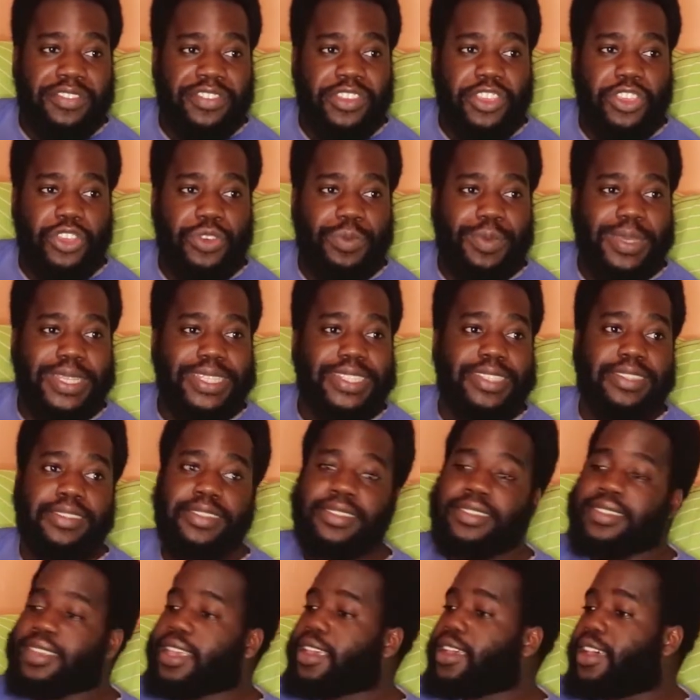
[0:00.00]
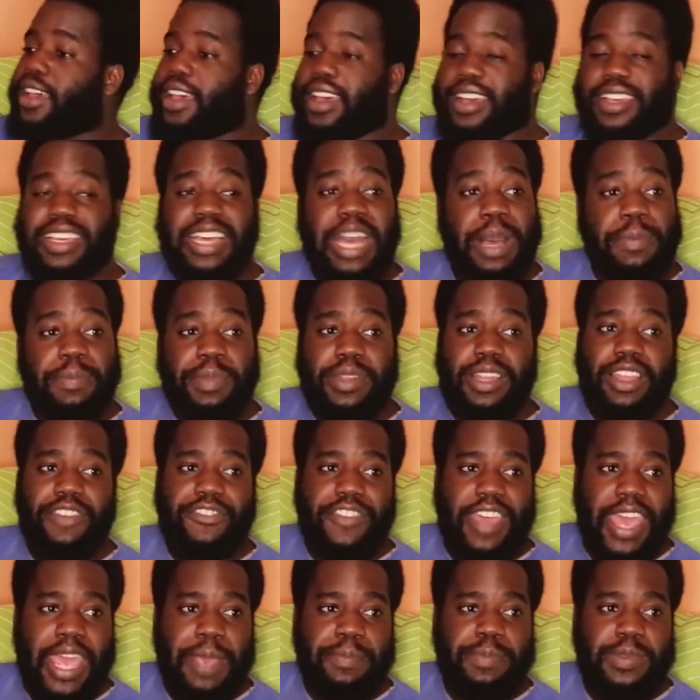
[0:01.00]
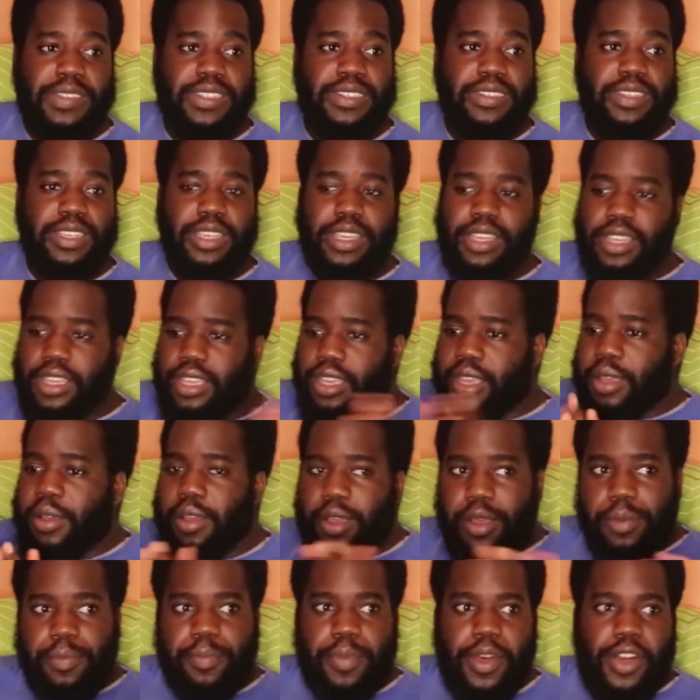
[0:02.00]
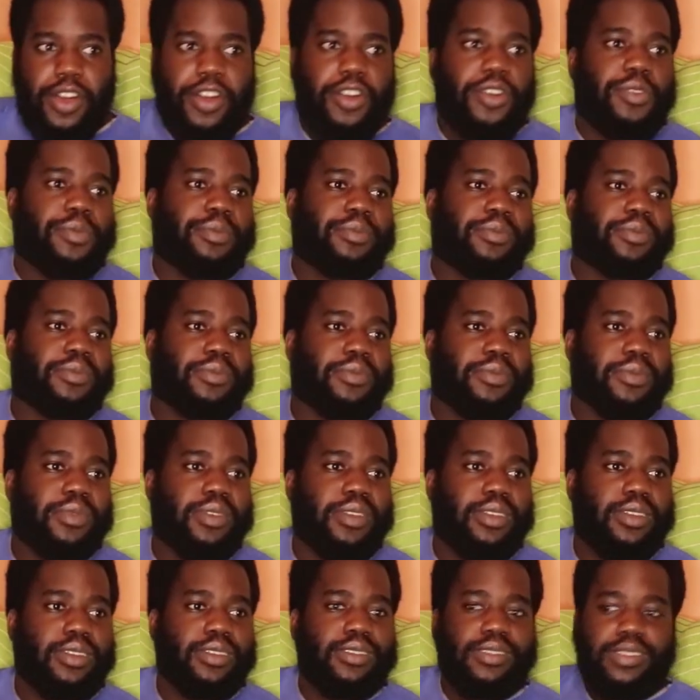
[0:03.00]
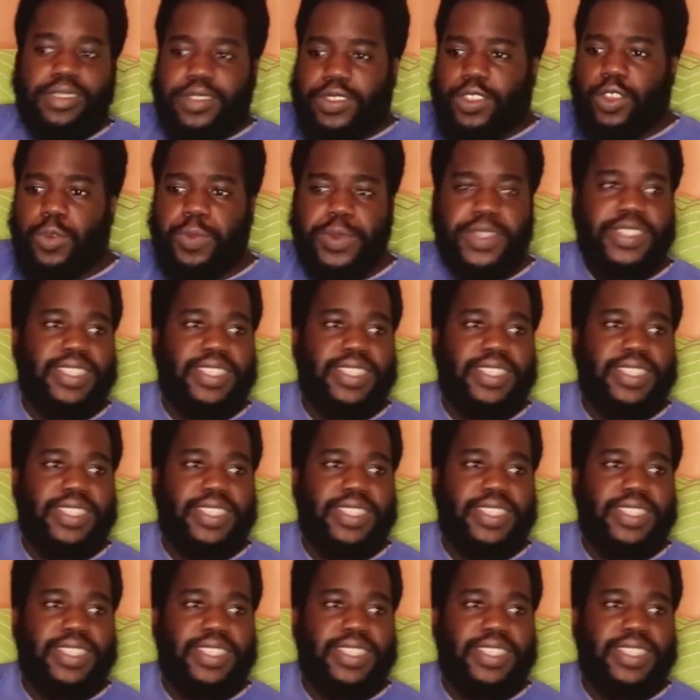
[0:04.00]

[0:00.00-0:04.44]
of humans, a couple of apes, boom! Super